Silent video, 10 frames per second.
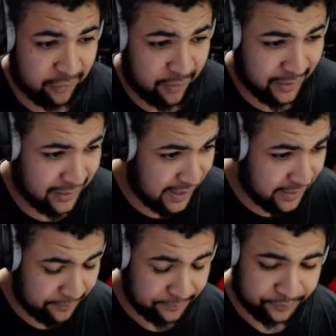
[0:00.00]
her image
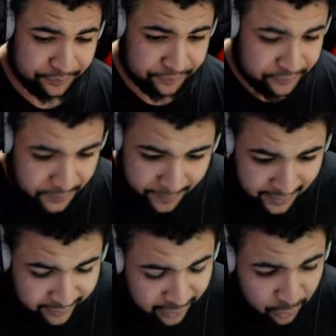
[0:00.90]
yet.
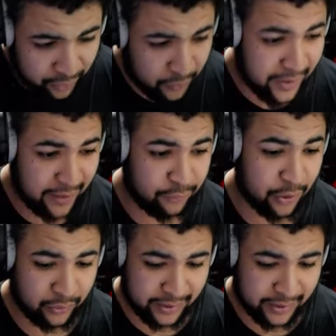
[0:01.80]
She's always one that I struggled to